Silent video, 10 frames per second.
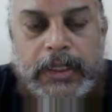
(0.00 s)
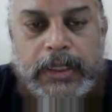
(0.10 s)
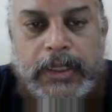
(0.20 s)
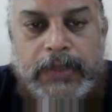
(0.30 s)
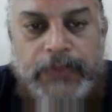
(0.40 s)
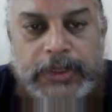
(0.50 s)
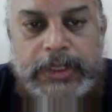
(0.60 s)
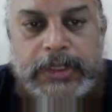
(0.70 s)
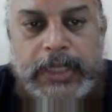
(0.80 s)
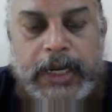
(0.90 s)
which
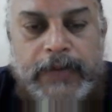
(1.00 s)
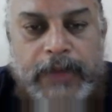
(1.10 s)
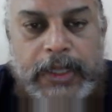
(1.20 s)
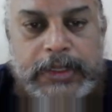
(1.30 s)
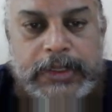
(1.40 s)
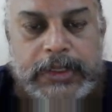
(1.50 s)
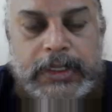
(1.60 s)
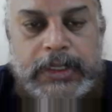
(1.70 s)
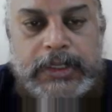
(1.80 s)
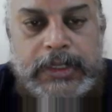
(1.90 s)
is advanced
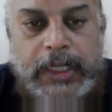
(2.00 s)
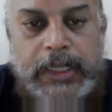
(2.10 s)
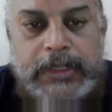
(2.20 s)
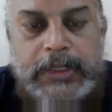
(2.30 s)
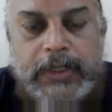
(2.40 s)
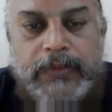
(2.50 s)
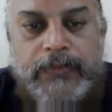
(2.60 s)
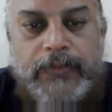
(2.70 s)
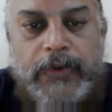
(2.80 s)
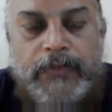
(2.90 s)
stage
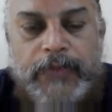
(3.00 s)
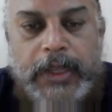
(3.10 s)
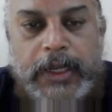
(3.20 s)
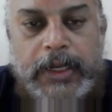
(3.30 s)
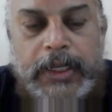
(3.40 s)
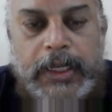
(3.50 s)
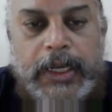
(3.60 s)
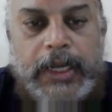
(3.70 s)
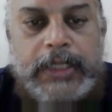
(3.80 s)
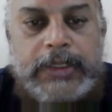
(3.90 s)
from where
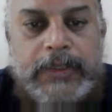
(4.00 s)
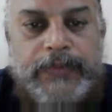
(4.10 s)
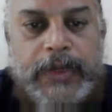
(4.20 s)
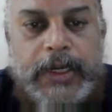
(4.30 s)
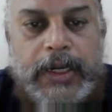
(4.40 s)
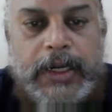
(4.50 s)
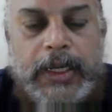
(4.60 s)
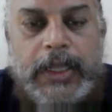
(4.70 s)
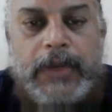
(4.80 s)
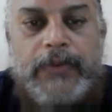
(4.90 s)
it is difficult
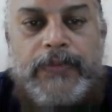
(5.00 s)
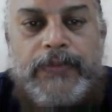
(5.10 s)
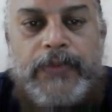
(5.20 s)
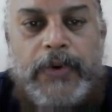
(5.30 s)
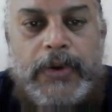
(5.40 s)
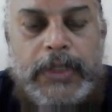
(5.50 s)
for the